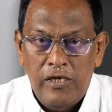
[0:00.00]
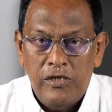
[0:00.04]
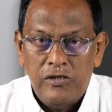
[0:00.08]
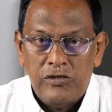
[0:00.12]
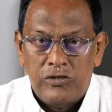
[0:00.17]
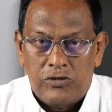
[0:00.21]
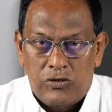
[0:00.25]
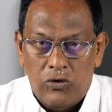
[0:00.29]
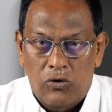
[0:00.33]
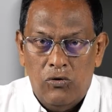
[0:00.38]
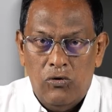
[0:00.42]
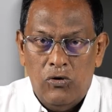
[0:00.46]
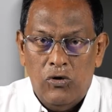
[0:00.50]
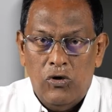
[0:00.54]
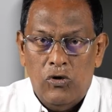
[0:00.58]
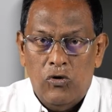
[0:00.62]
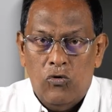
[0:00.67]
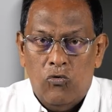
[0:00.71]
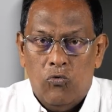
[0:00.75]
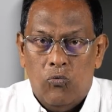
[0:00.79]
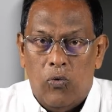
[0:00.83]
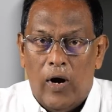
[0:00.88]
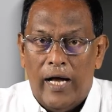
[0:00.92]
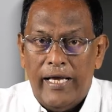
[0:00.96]
So
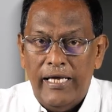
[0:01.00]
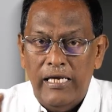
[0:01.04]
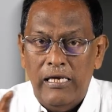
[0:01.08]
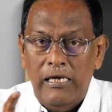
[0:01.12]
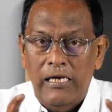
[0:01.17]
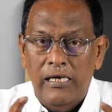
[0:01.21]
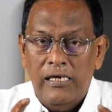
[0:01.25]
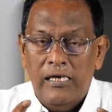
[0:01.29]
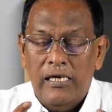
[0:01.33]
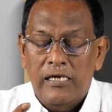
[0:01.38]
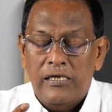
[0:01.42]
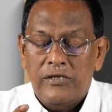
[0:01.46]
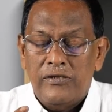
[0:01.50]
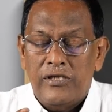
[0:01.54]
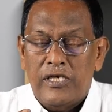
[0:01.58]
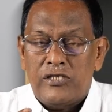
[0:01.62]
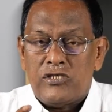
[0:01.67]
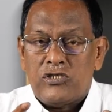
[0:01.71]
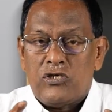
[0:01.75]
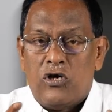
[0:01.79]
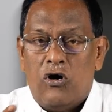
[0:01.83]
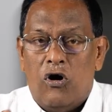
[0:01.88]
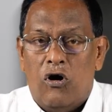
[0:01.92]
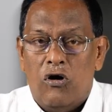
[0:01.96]
while the
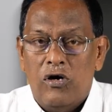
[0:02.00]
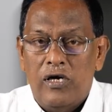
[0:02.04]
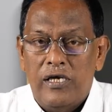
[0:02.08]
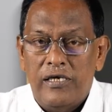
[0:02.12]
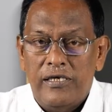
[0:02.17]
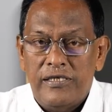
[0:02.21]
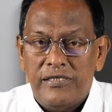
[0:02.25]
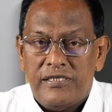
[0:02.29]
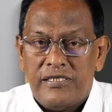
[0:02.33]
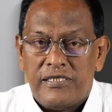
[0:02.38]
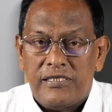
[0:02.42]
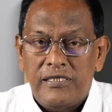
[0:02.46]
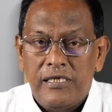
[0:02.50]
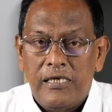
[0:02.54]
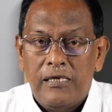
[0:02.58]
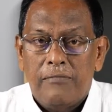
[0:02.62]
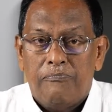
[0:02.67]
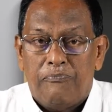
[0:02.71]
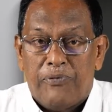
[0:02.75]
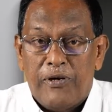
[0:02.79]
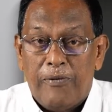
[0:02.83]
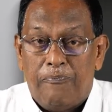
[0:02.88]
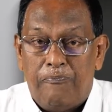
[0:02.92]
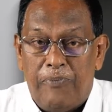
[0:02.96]
scholars
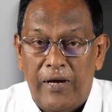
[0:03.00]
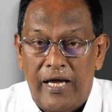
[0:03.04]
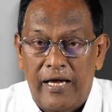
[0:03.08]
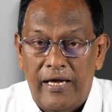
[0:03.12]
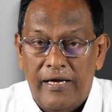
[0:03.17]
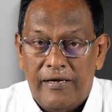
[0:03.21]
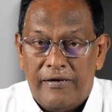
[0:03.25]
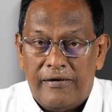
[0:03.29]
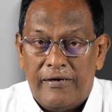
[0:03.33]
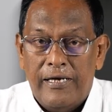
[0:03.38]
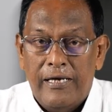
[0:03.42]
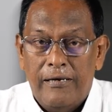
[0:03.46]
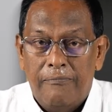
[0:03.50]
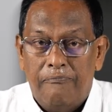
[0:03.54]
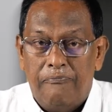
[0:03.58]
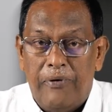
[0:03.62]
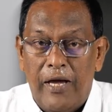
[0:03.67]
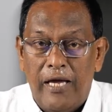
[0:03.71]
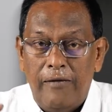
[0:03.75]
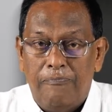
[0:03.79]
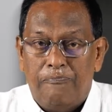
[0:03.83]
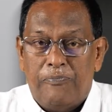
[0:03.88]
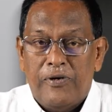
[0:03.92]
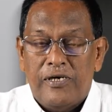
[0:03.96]
prepare
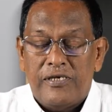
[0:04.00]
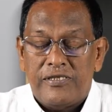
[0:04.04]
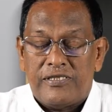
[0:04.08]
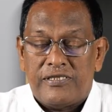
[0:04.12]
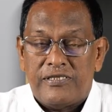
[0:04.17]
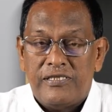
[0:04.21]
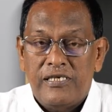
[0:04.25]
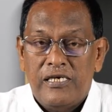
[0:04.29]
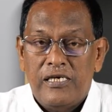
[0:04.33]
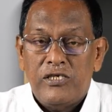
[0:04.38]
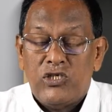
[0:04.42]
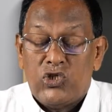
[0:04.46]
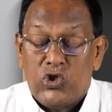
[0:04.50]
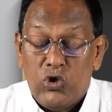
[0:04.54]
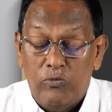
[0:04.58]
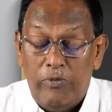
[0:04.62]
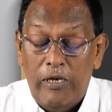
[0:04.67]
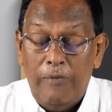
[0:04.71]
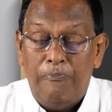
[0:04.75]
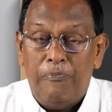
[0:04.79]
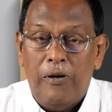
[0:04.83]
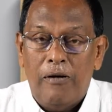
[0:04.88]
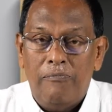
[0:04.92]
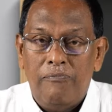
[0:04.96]
papers to
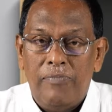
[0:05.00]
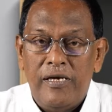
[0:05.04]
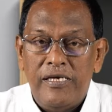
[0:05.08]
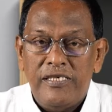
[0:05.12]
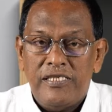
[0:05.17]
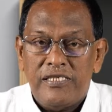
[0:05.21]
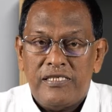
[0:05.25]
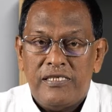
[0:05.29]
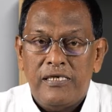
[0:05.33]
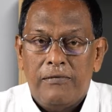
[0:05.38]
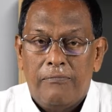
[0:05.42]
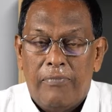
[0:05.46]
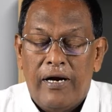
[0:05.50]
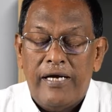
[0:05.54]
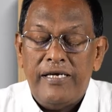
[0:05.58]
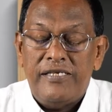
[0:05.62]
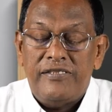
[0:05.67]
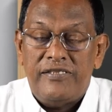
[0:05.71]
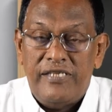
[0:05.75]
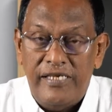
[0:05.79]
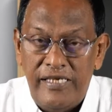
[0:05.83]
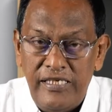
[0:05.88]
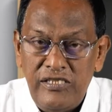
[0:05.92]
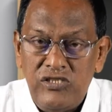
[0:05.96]
be published by
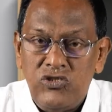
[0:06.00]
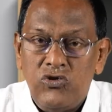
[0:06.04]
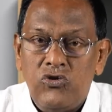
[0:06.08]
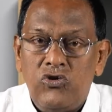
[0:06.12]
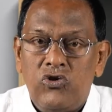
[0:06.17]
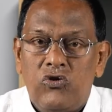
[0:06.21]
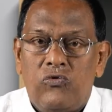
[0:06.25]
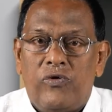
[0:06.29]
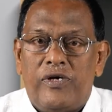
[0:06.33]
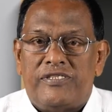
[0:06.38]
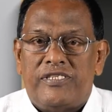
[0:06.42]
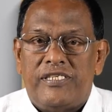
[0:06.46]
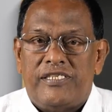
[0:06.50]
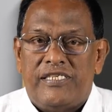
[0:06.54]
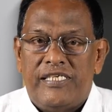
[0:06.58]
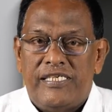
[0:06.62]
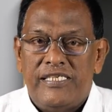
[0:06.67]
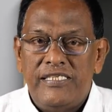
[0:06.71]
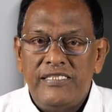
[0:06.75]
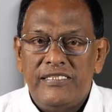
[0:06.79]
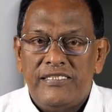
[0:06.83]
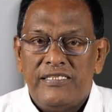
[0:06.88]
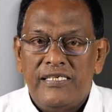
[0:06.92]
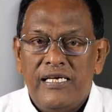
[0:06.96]
these
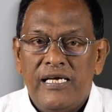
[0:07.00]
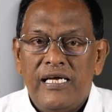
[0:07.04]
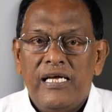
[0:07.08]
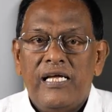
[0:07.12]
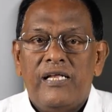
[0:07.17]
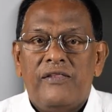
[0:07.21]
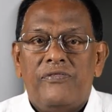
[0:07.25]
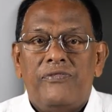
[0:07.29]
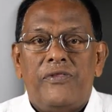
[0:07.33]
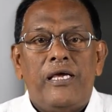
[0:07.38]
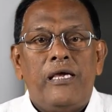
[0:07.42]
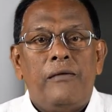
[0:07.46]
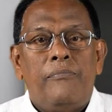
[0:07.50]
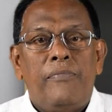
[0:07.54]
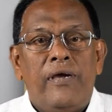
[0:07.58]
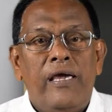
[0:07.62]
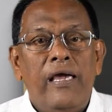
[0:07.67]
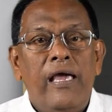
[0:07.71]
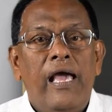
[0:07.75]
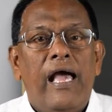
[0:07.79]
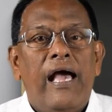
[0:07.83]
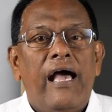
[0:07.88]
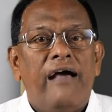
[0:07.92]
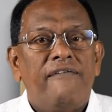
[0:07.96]
universities, they
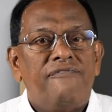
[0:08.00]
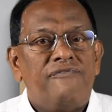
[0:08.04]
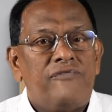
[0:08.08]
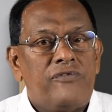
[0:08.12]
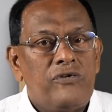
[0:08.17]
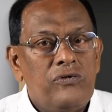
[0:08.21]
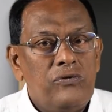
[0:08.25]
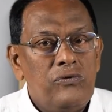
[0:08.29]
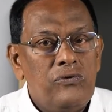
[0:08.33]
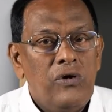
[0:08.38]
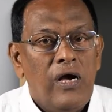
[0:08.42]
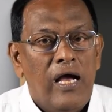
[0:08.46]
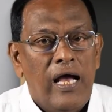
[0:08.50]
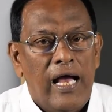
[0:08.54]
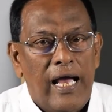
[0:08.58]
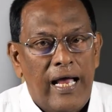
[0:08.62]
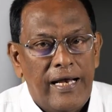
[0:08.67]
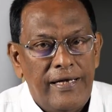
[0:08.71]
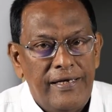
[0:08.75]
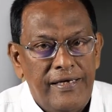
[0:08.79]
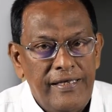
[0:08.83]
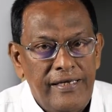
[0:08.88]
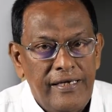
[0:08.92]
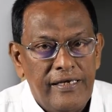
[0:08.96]
may have to
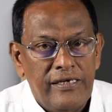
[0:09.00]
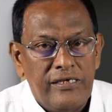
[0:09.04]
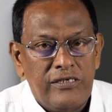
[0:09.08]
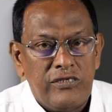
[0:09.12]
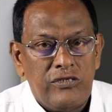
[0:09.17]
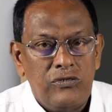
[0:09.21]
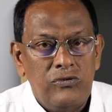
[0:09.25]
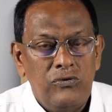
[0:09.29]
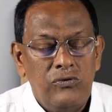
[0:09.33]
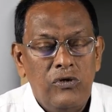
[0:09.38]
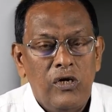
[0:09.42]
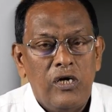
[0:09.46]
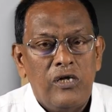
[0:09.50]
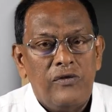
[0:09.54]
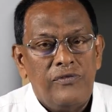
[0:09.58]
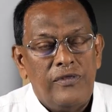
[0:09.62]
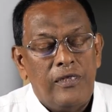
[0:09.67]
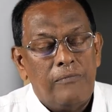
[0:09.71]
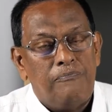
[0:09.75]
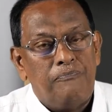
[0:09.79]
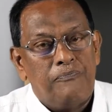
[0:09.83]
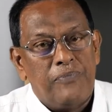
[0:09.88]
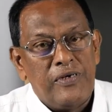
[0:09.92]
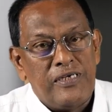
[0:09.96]
adhere to
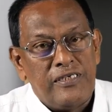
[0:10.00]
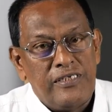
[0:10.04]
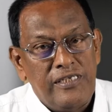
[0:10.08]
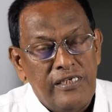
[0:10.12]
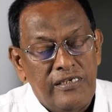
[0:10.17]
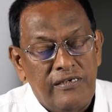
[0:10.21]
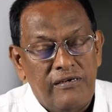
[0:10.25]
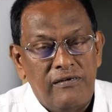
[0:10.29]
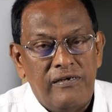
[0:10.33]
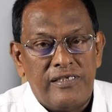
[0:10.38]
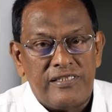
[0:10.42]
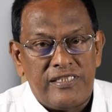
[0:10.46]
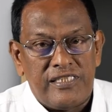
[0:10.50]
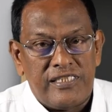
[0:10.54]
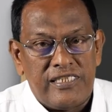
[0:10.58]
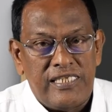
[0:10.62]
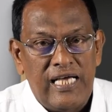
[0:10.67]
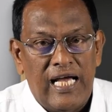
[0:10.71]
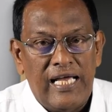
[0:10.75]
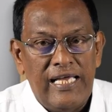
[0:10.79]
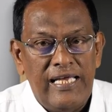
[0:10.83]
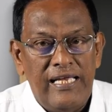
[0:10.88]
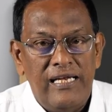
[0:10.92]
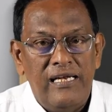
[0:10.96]
the particular
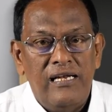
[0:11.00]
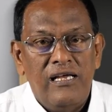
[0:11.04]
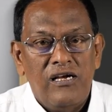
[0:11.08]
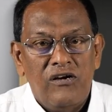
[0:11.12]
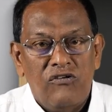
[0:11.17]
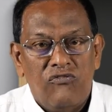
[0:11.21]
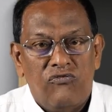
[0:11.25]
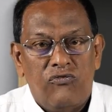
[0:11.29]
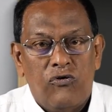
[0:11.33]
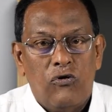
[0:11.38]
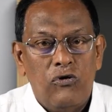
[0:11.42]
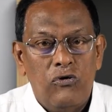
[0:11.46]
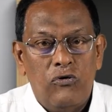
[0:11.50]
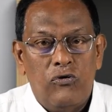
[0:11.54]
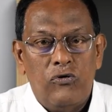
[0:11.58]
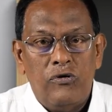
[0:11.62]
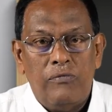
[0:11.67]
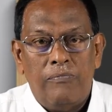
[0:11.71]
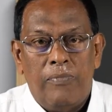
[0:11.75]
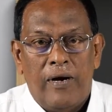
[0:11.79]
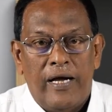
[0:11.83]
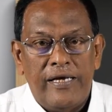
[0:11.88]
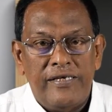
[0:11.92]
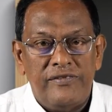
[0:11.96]
style
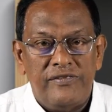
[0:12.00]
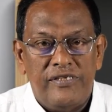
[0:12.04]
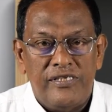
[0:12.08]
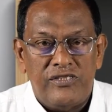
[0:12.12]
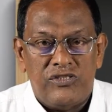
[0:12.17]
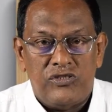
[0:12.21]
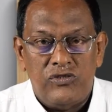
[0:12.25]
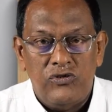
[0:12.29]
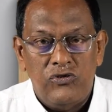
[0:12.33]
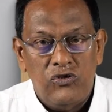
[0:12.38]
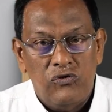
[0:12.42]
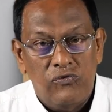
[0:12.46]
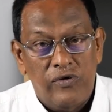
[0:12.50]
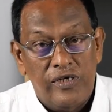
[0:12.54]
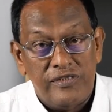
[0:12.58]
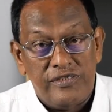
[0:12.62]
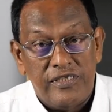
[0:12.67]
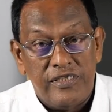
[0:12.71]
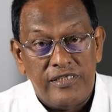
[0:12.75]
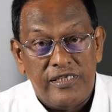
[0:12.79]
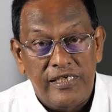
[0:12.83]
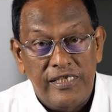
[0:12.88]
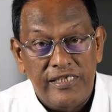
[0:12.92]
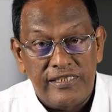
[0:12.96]
followed by these
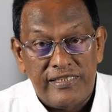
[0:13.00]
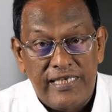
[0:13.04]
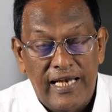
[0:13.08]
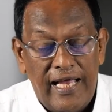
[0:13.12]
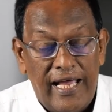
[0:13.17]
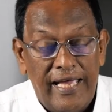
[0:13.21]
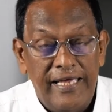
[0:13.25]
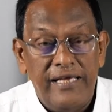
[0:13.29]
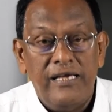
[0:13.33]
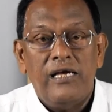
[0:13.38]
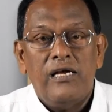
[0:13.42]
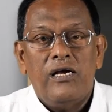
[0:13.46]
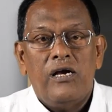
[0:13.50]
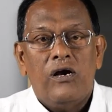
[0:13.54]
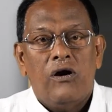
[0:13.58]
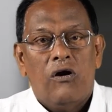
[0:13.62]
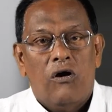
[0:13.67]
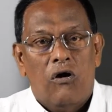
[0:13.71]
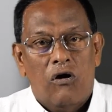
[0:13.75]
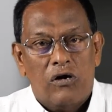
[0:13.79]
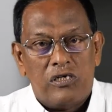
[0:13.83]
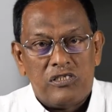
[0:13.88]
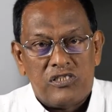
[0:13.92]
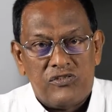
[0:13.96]
universities like
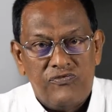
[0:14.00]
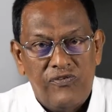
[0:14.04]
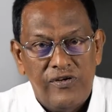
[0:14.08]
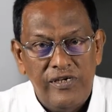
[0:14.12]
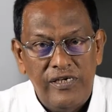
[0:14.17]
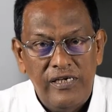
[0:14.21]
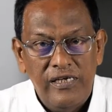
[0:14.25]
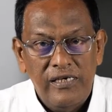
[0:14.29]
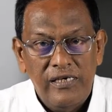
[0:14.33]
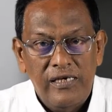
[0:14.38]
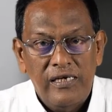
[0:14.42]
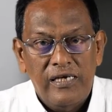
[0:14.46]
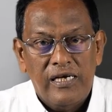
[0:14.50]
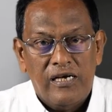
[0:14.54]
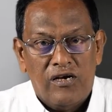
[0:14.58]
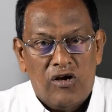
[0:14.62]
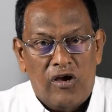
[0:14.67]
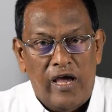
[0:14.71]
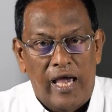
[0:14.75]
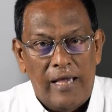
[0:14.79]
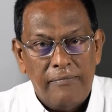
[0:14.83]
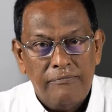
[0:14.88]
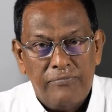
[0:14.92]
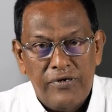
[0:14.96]
Oxford,
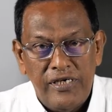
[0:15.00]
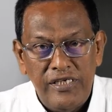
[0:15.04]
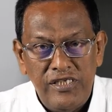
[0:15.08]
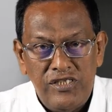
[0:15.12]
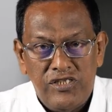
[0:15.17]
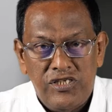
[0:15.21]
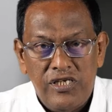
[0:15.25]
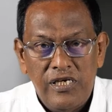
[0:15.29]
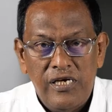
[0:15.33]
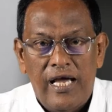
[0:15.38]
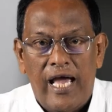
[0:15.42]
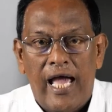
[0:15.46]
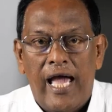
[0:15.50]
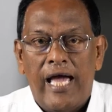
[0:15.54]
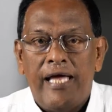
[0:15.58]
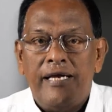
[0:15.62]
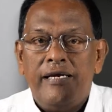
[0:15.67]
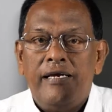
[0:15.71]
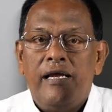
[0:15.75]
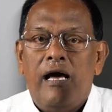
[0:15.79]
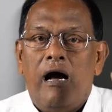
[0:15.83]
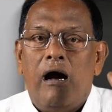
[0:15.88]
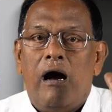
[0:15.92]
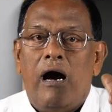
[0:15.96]
Cambridge
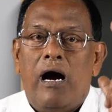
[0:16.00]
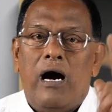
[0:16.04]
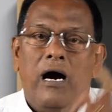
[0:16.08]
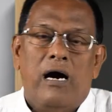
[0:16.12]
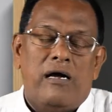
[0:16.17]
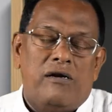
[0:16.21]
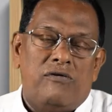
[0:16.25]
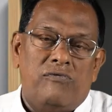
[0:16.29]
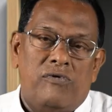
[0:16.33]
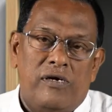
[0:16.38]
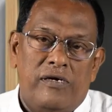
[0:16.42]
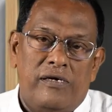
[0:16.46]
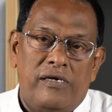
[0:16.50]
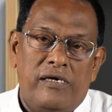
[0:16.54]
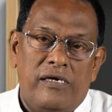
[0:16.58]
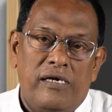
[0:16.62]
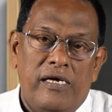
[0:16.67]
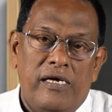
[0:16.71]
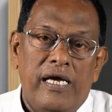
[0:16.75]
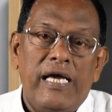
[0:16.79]
and Harvard.